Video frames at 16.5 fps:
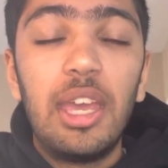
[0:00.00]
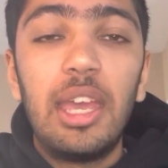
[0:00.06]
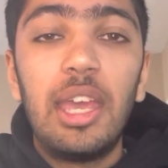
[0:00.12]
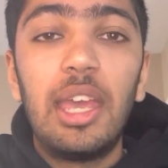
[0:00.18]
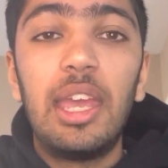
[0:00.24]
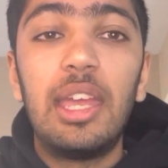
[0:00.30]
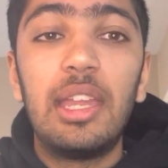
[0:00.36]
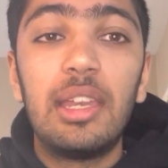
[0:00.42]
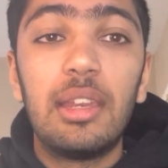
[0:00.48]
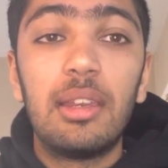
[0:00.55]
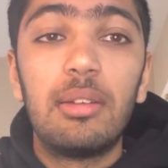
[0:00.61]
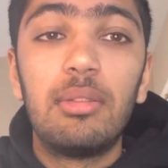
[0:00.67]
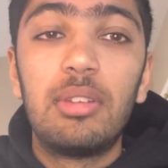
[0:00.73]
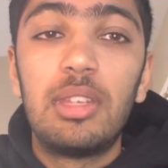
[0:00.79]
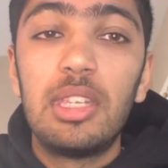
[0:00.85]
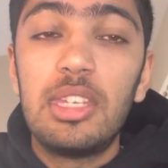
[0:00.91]

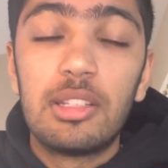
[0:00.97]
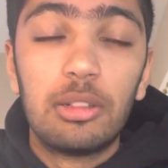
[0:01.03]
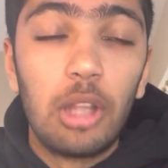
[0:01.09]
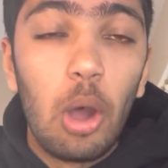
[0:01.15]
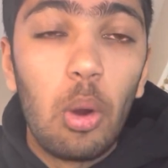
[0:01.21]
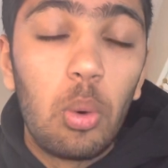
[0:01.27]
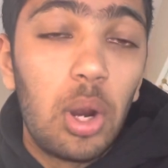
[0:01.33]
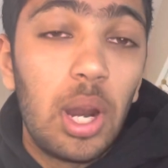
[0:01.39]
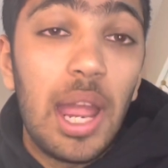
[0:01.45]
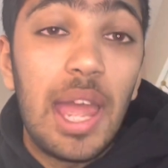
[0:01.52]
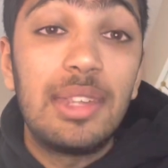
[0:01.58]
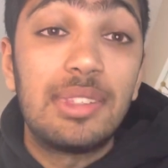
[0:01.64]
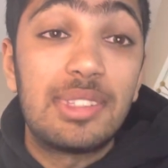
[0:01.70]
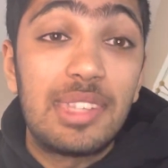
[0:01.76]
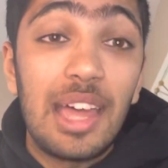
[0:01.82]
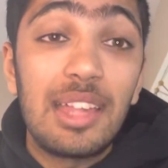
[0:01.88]
in these lower
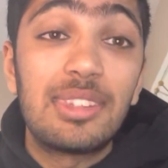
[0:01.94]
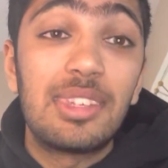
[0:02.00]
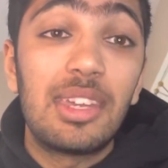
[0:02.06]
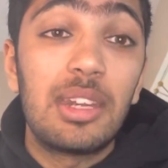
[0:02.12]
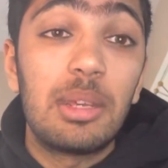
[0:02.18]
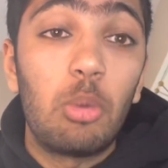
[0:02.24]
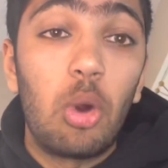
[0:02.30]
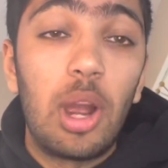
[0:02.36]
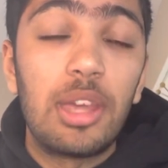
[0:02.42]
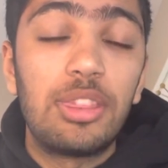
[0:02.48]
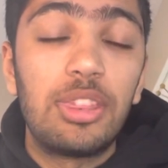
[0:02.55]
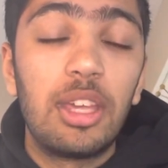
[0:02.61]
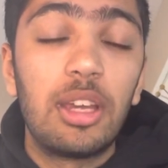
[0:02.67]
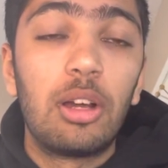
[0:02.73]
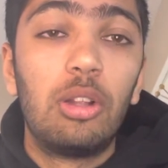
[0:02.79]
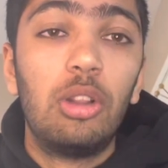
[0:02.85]
end sets anymore. I
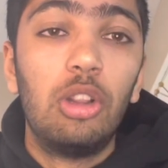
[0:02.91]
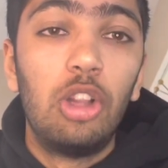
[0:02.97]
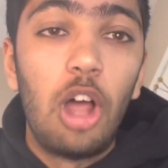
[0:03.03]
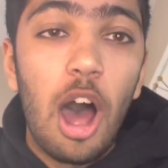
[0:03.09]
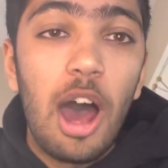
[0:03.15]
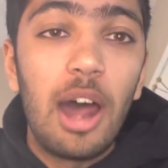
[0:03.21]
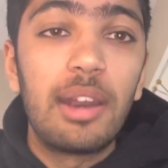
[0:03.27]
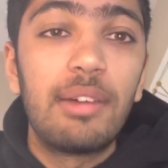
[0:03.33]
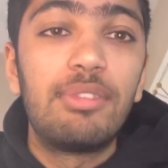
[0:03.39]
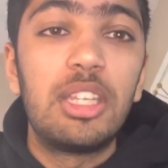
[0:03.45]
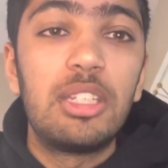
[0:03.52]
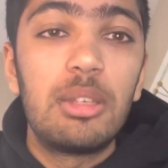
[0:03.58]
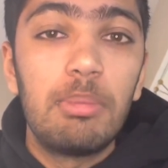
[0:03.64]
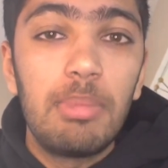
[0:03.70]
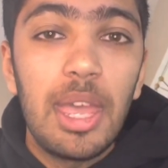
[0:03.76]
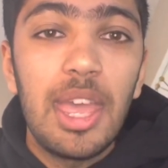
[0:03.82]
think a lot of the
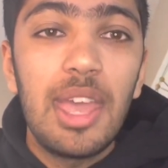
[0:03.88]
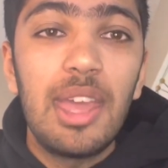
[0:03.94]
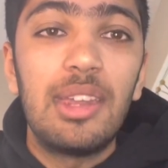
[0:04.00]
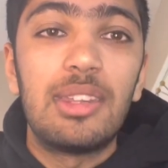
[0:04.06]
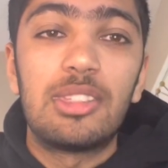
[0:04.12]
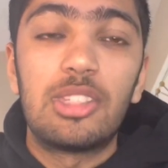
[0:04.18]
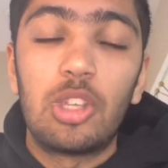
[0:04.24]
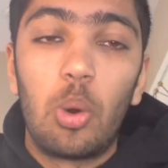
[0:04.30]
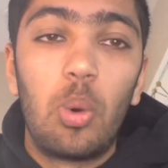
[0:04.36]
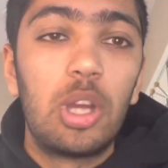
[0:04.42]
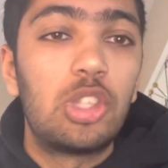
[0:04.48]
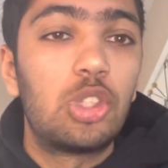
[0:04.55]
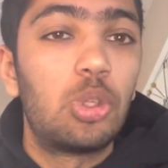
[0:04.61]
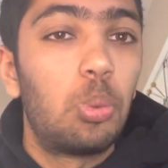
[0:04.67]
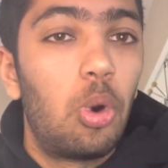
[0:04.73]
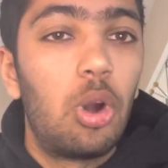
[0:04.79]
demand is
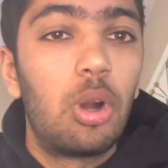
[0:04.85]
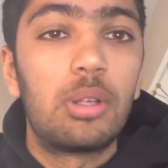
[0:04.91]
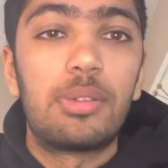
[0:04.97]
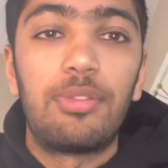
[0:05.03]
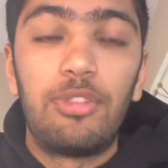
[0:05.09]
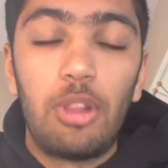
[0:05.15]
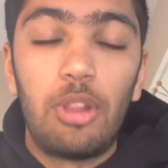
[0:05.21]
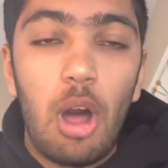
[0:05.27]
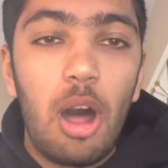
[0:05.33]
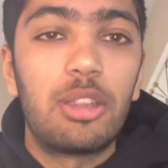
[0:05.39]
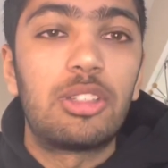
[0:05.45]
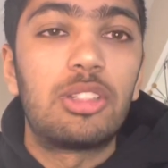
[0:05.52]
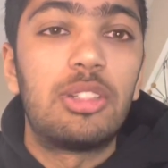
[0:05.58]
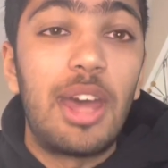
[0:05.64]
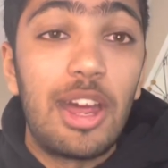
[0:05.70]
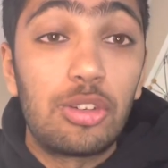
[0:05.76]
going towards
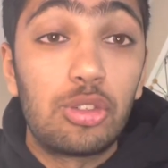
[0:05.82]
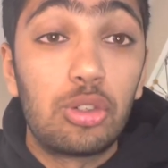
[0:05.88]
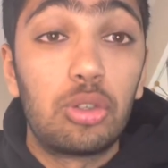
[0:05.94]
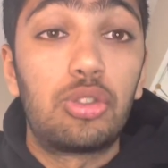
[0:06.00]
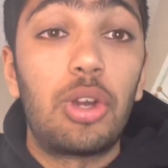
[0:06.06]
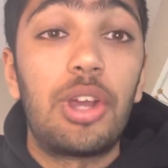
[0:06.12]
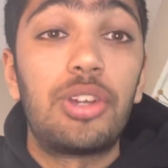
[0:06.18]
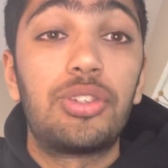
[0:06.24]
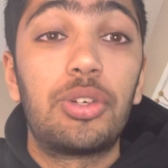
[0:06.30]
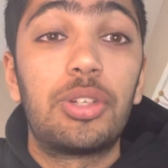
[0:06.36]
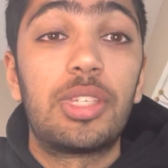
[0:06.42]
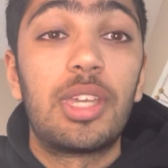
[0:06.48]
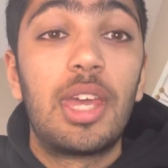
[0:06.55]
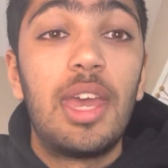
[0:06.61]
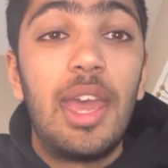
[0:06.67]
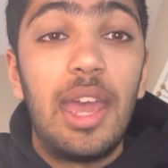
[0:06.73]
Flawless, National
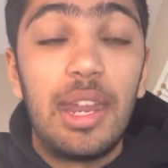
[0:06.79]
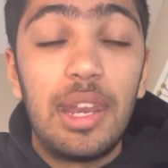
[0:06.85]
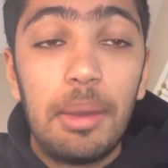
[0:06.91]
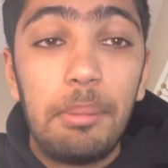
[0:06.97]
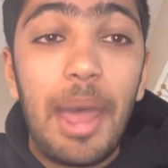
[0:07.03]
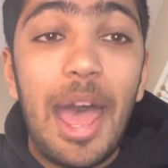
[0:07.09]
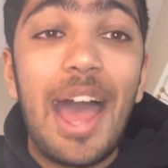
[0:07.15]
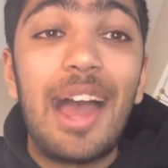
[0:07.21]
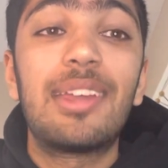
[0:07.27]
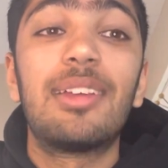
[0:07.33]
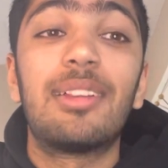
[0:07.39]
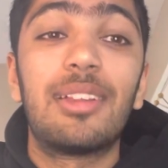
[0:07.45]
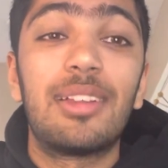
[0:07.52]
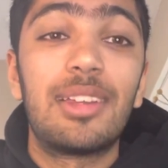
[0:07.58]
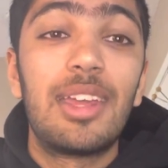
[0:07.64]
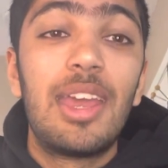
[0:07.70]
Treasures, and
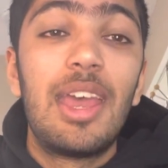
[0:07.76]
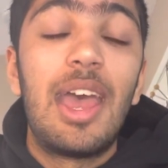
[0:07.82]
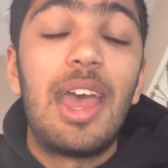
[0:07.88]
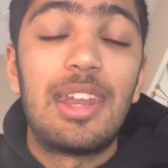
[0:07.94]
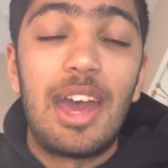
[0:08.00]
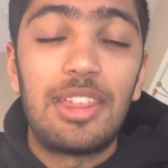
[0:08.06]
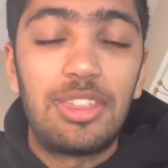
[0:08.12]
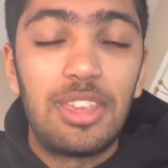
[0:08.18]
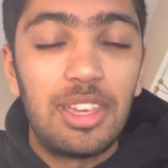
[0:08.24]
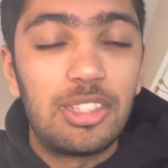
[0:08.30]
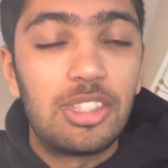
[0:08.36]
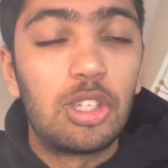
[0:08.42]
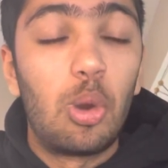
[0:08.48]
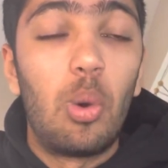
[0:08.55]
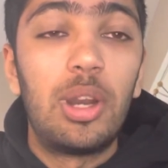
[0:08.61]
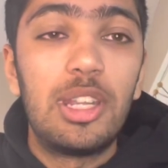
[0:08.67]
Immaculate. And I think
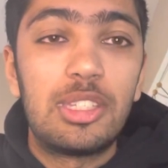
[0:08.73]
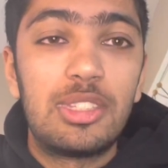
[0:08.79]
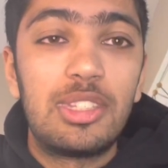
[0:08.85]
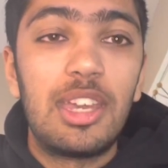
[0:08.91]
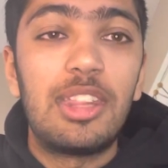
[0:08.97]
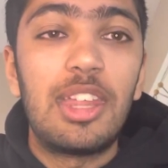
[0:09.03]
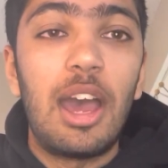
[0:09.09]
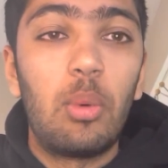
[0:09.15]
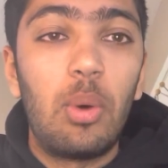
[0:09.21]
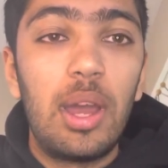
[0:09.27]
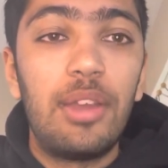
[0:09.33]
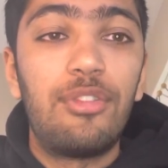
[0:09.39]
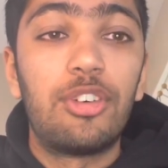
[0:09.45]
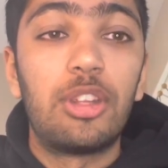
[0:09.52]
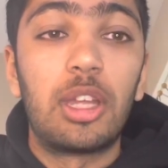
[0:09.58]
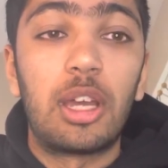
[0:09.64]
it's going to stay that
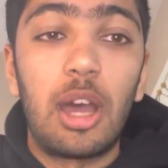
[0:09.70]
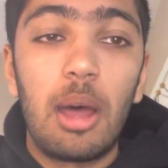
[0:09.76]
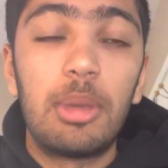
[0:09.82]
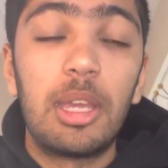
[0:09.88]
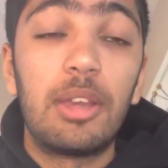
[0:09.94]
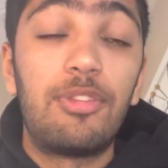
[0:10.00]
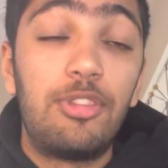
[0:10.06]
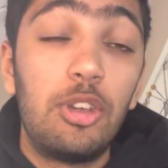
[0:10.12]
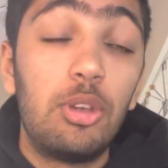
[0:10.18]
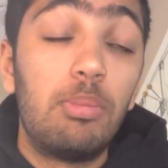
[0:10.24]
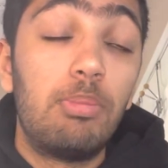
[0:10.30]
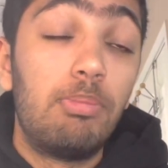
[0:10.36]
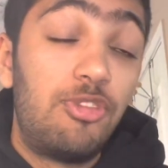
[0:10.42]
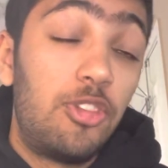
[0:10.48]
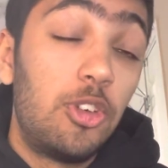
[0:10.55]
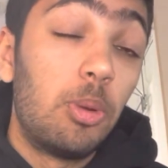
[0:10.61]
way for the coming
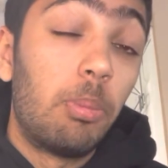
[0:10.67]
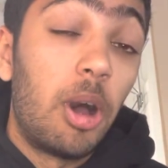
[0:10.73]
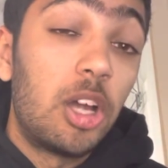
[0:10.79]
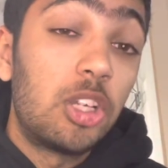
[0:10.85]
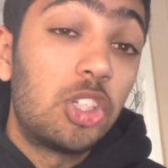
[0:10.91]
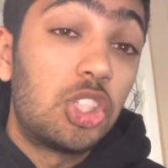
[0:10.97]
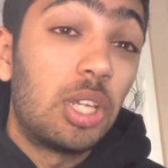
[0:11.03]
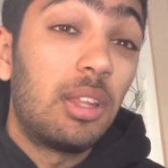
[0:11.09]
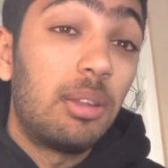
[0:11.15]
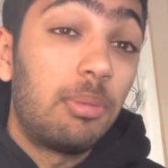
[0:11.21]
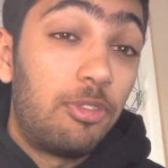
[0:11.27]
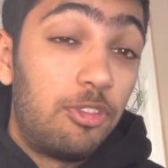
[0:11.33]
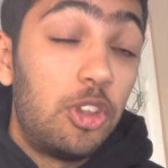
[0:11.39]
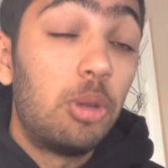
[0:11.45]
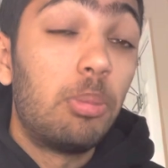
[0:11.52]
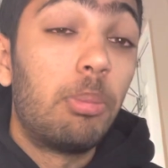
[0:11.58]
few months
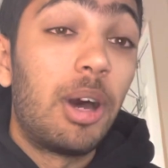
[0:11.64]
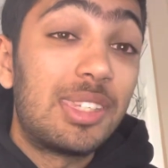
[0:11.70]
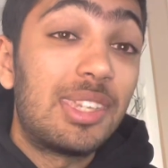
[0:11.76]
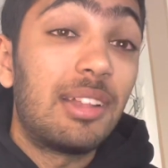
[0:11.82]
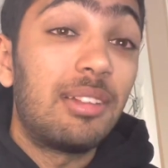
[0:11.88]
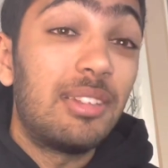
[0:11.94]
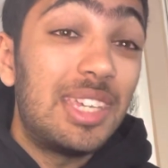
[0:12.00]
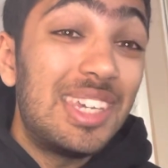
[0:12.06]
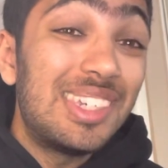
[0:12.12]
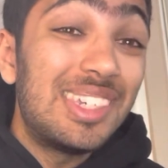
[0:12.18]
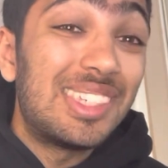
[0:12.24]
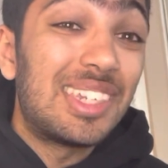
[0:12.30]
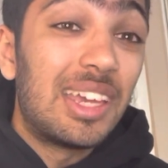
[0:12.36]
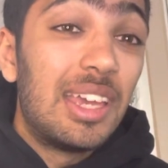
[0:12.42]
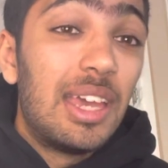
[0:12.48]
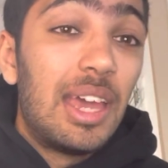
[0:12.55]
at
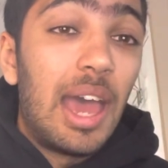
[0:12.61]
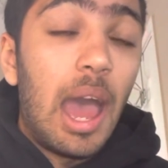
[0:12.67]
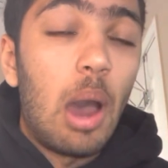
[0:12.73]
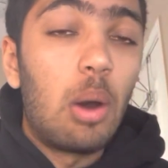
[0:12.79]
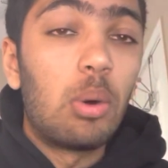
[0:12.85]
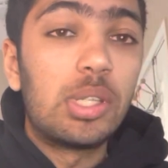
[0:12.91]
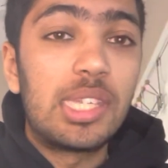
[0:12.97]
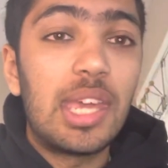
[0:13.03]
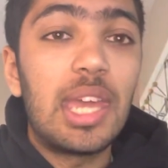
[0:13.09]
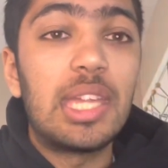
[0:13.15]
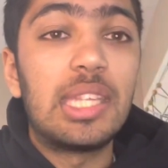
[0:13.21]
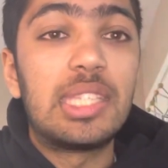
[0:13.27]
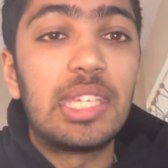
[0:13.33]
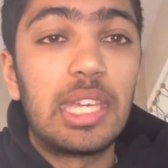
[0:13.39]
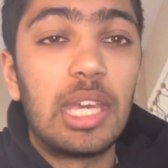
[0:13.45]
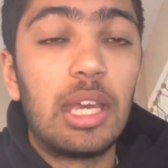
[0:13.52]
least. I would say
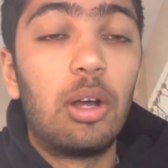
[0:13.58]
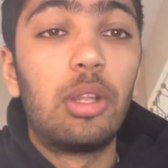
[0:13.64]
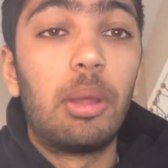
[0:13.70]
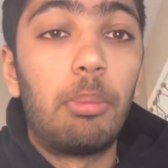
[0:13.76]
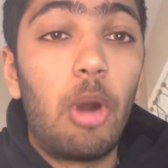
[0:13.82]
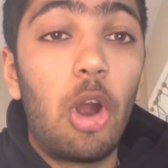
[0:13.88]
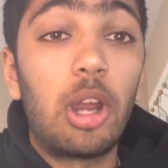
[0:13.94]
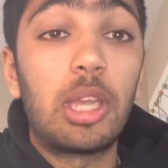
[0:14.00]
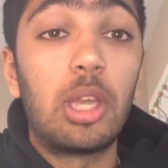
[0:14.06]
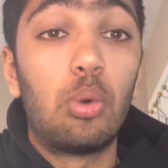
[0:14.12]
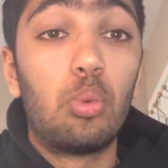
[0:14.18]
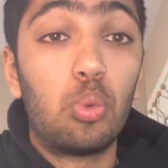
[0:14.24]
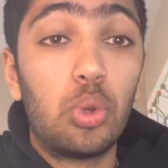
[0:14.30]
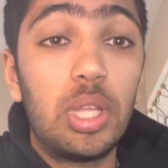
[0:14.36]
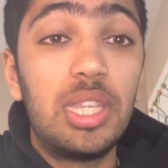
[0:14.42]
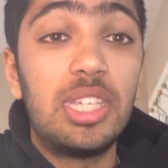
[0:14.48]
until the market
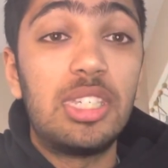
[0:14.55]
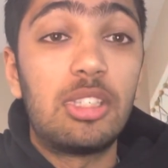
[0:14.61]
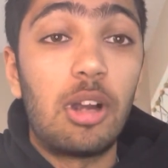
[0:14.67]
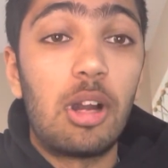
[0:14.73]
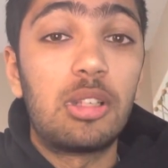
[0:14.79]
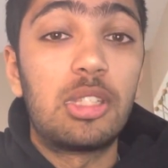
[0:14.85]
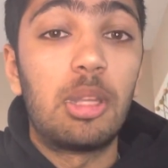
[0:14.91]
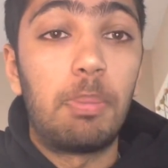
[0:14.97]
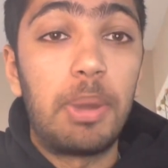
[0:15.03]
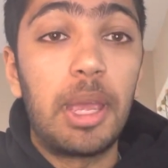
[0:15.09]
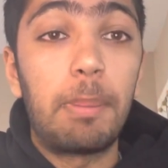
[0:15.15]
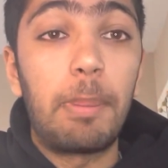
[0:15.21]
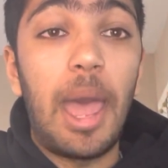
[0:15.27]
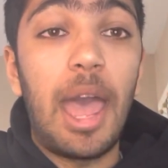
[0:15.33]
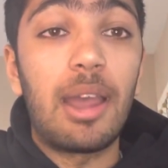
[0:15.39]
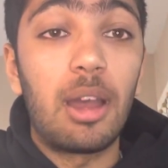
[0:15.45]
really starts to
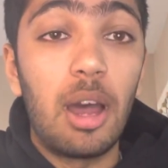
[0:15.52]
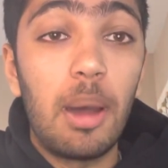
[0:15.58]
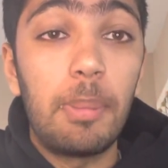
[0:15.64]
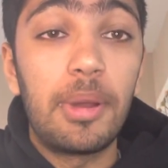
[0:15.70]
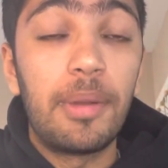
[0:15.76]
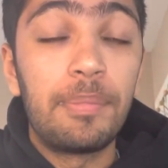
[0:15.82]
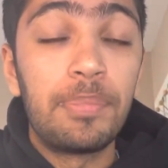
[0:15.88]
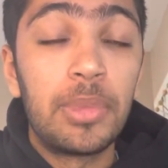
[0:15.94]
pick back up